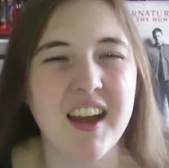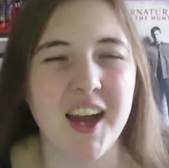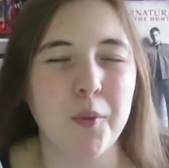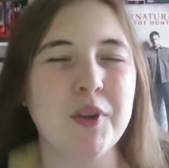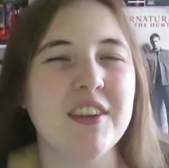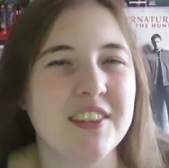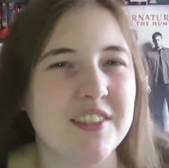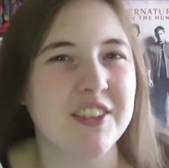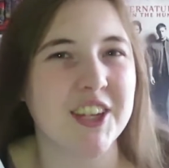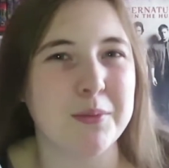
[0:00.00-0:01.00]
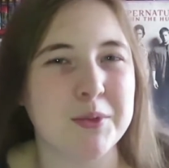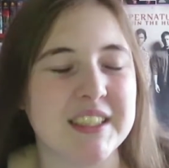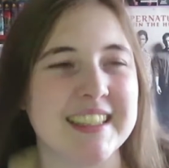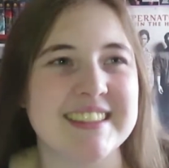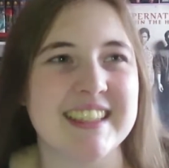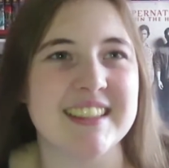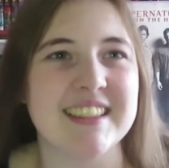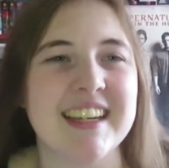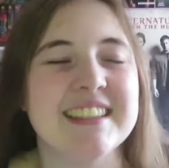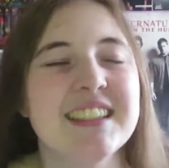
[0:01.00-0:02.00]
I wanted a different couple to get together.
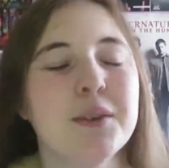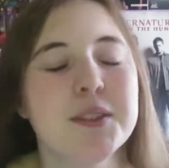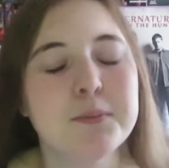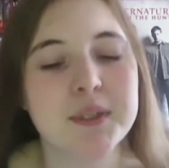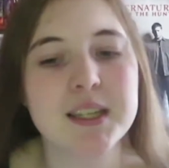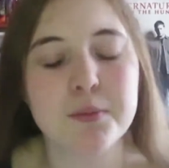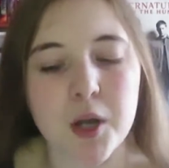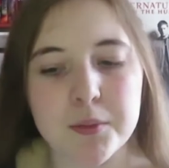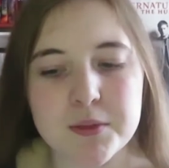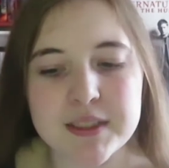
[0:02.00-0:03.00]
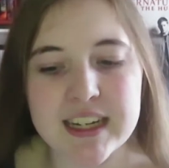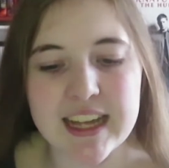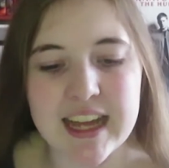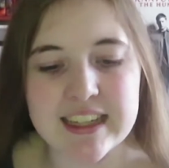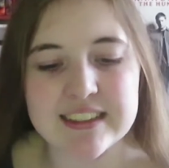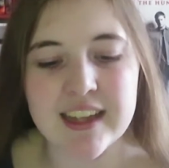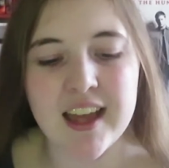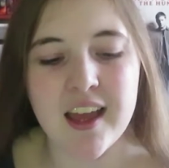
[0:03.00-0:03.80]
And I think that was a big problem that I had.